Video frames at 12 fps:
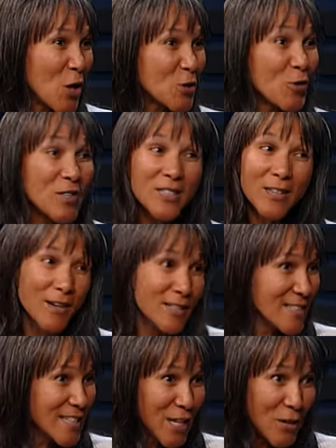So I
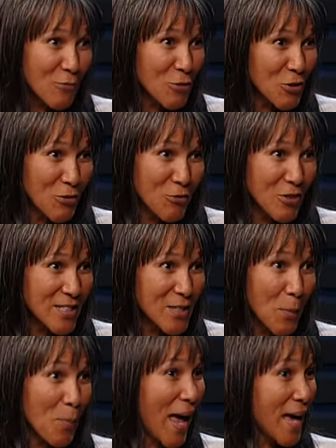started singing for different
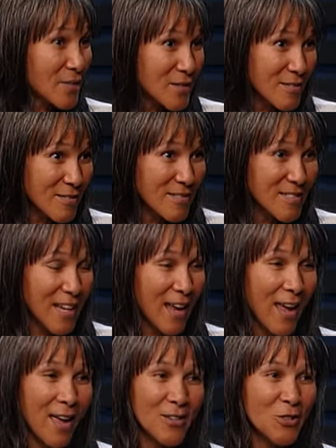uh, pastors
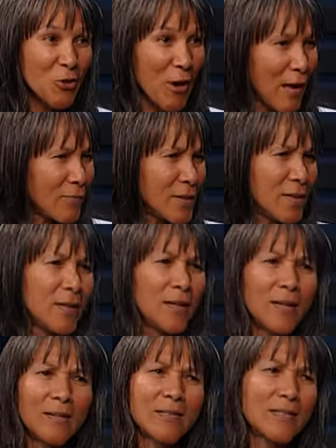and
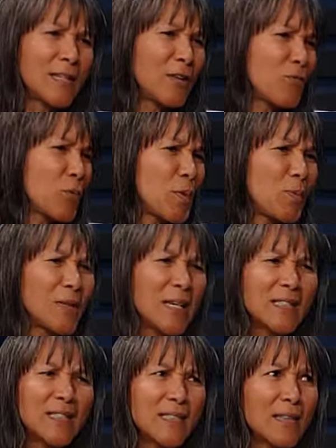traveling and singing for people
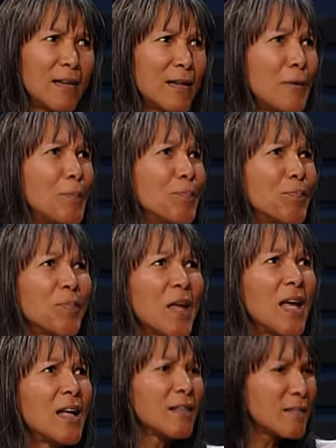like um,
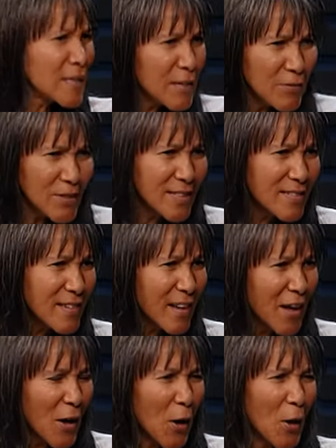Cleveland.
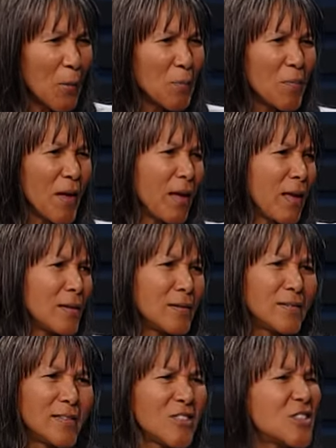Um,
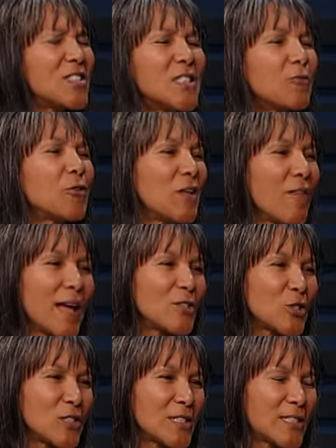and just different
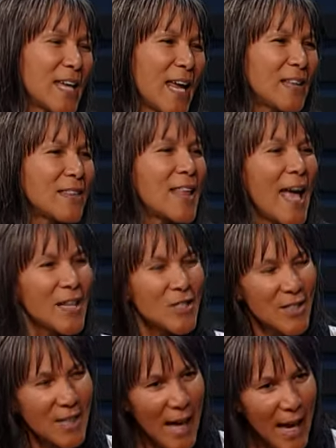evangelists. Yeah. And
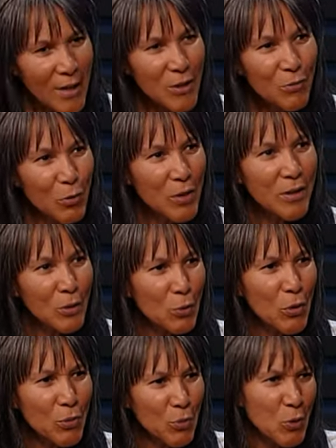that's kind of when the
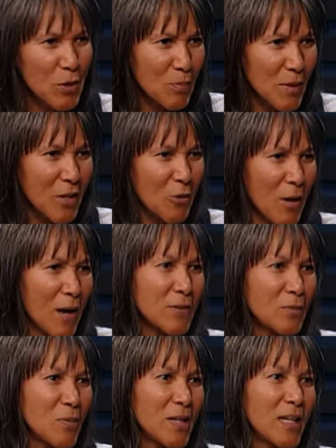Lord rooted me and
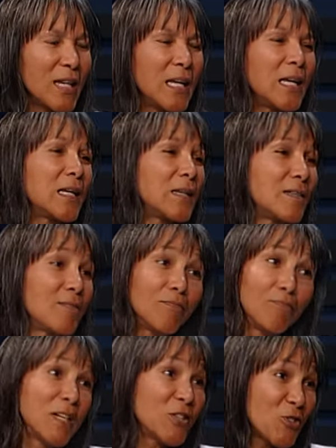grounded me in
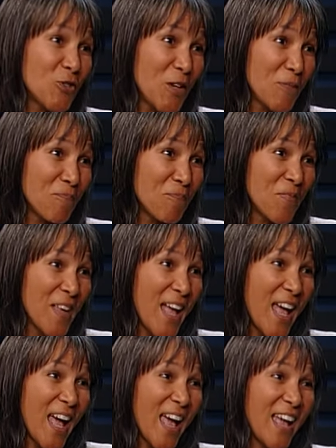ministry.
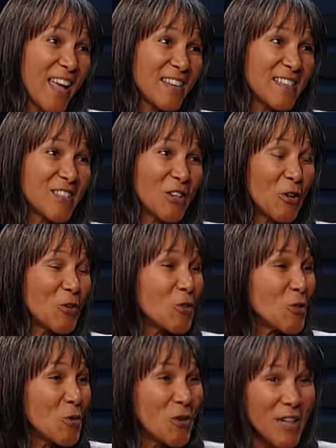And uh, you